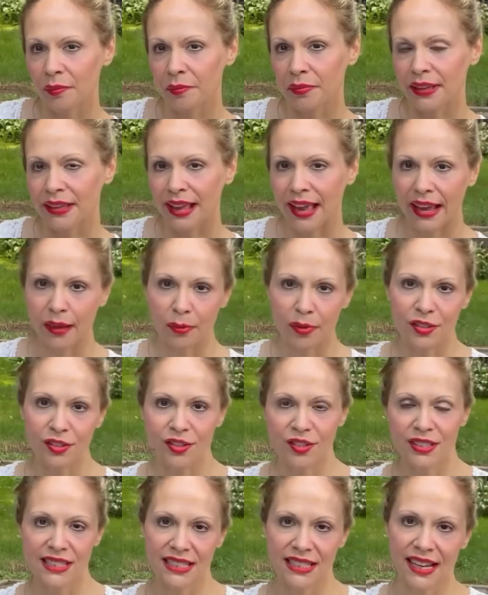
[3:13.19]
being able
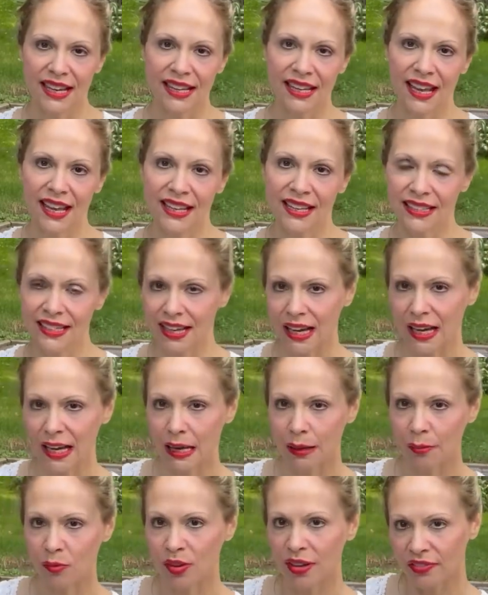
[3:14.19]
to say it
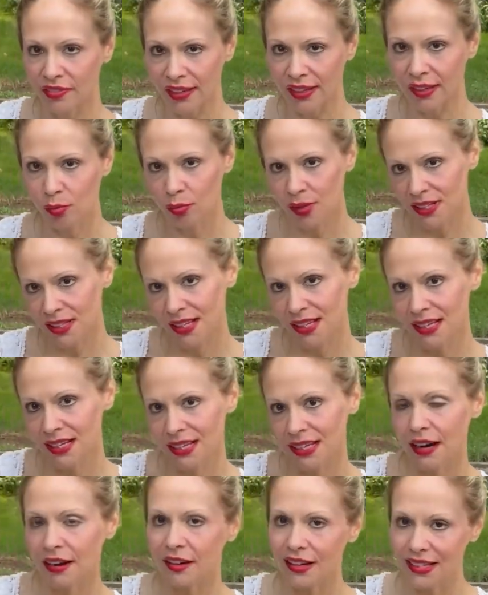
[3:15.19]
anytime we feel we
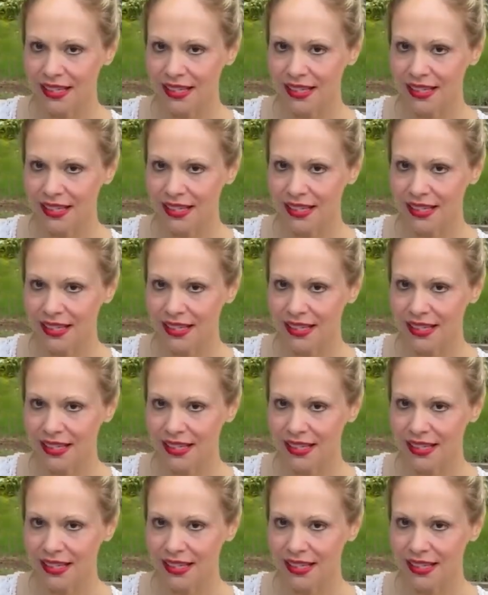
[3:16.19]
need our